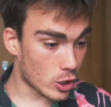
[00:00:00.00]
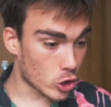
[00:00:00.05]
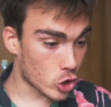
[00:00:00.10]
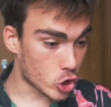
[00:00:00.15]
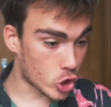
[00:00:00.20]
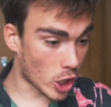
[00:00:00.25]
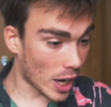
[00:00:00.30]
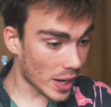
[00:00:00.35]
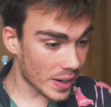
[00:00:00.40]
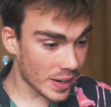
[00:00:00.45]

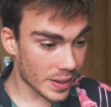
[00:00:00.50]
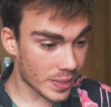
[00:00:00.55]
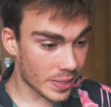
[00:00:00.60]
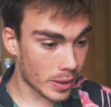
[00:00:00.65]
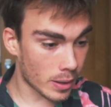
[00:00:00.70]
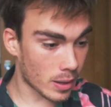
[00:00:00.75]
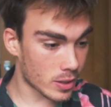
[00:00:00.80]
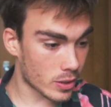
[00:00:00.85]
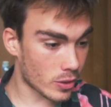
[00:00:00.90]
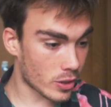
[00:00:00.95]
shaded
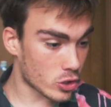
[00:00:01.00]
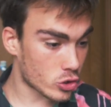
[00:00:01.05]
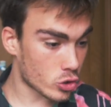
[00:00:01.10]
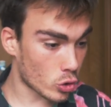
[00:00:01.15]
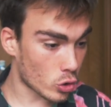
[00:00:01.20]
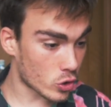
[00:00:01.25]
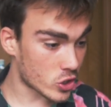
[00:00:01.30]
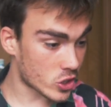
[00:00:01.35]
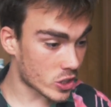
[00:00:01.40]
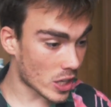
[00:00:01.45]
the
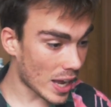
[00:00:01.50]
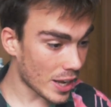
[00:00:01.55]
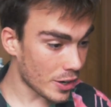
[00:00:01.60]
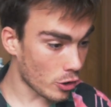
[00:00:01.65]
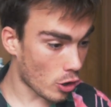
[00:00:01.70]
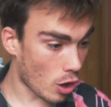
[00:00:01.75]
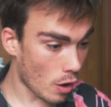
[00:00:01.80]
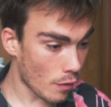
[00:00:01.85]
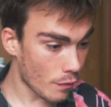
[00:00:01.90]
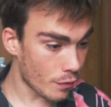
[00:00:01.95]
sort of side
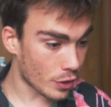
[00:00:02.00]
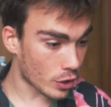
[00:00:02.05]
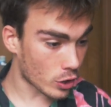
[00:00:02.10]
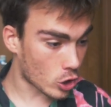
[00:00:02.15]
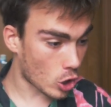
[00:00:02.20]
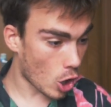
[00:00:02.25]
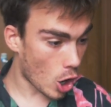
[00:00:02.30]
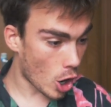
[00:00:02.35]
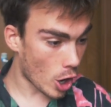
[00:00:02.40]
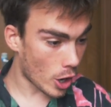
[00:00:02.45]
of the
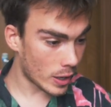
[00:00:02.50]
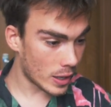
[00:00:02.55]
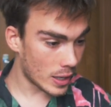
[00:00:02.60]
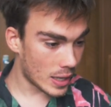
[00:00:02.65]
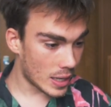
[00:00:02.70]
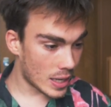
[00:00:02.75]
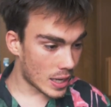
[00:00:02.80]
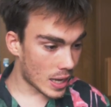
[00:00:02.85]
car.